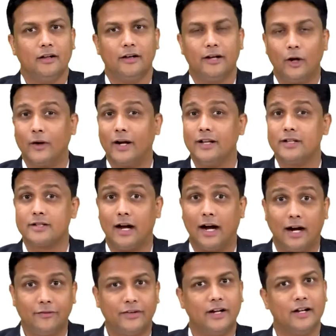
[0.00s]
Now guys,
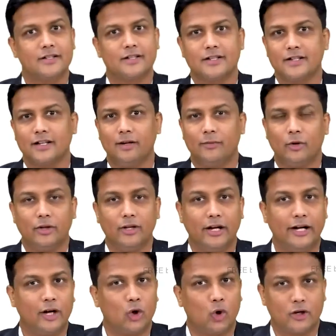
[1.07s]
after discussing about the
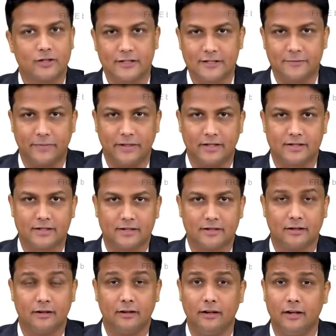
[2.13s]
intercostal space,
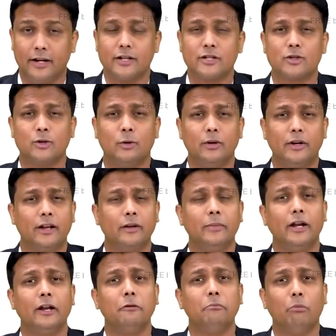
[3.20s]
let us go a little
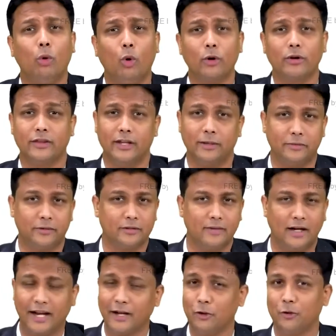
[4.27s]
bit in more depth.
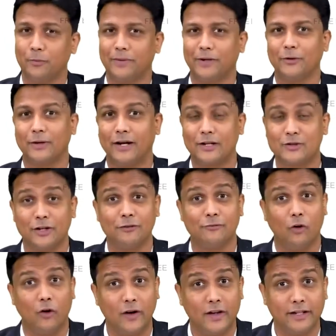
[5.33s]
I hope you are actually
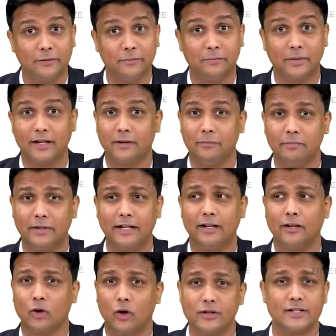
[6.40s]
following my
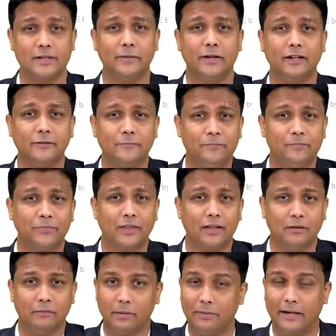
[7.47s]
complete concept here,
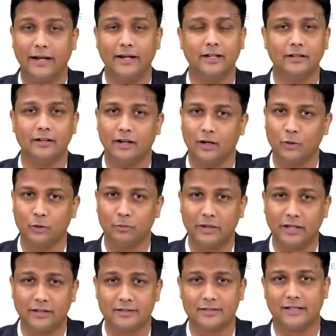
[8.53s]
my planning here, how to
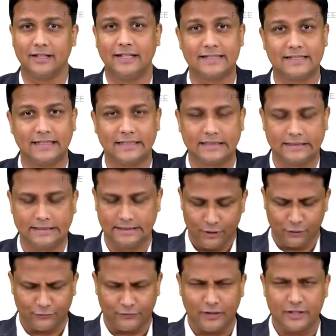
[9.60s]
make this easy.
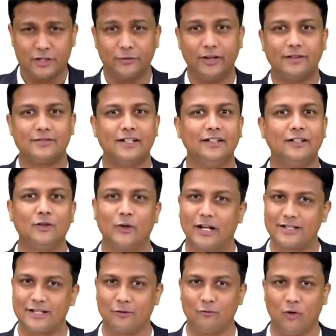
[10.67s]
So first we have seen the
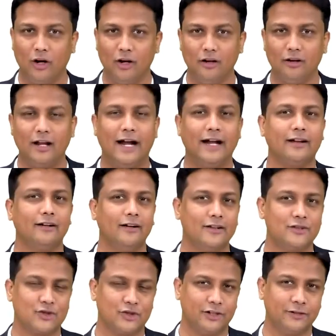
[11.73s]
thoracic wall, anteriorly
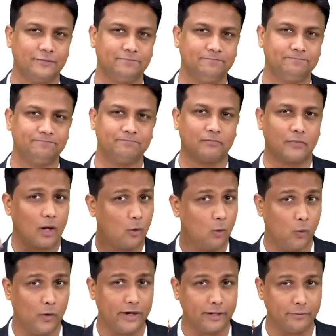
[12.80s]
sternum,
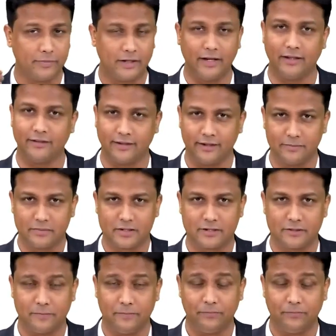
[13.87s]
vertebrae and the ribs.